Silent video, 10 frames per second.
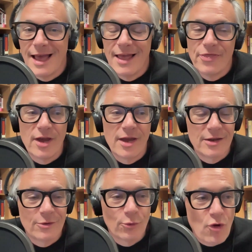
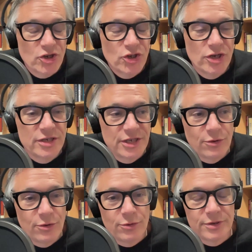The Russians
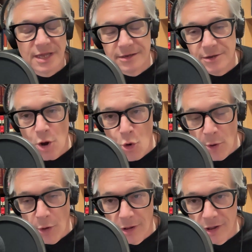use the
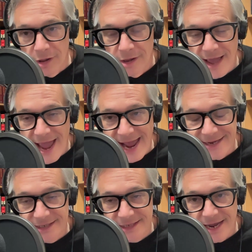Topol
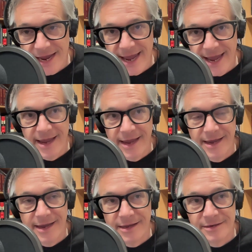as
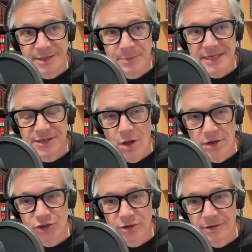a space
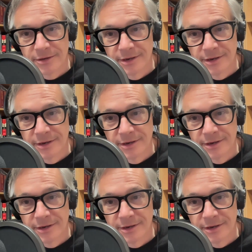launcher.